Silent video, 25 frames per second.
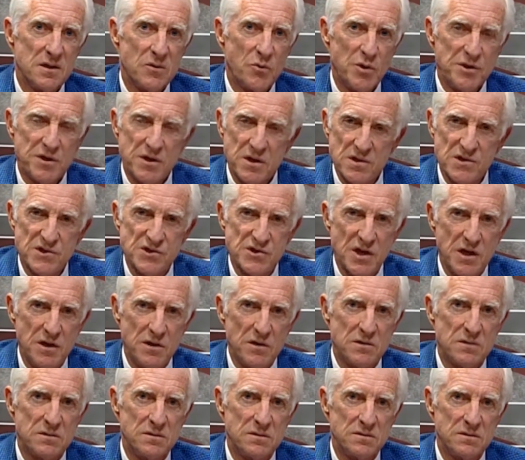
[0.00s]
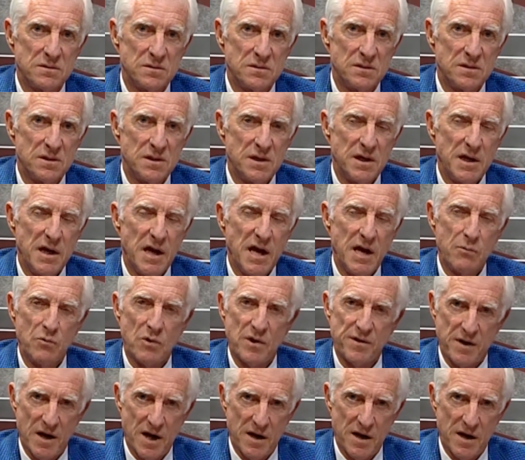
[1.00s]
with casino, and with